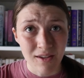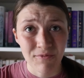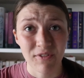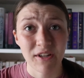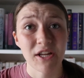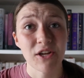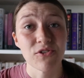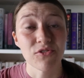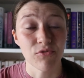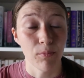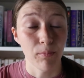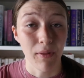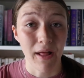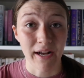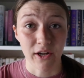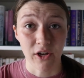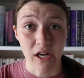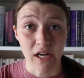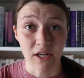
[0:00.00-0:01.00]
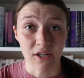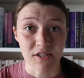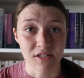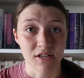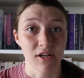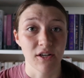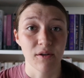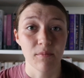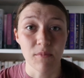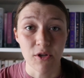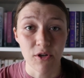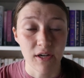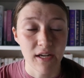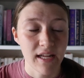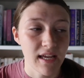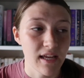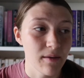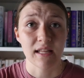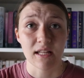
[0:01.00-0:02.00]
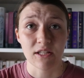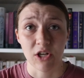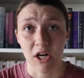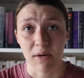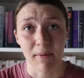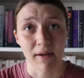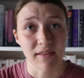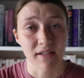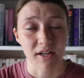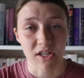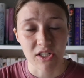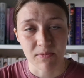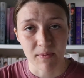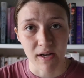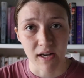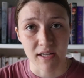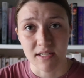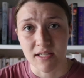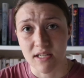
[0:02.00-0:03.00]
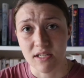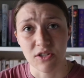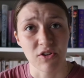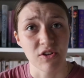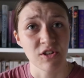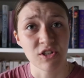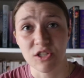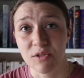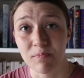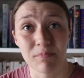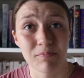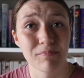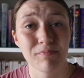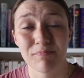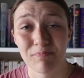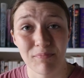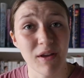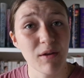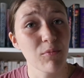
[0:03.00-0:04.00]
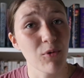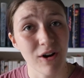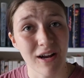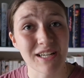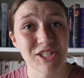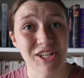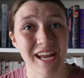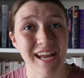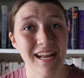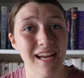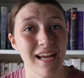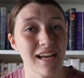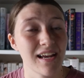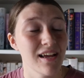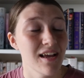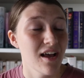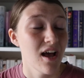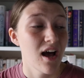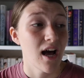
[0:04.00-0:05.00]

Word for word: videos from Black creators in our community that talked about their experiences, so you can just be more educated.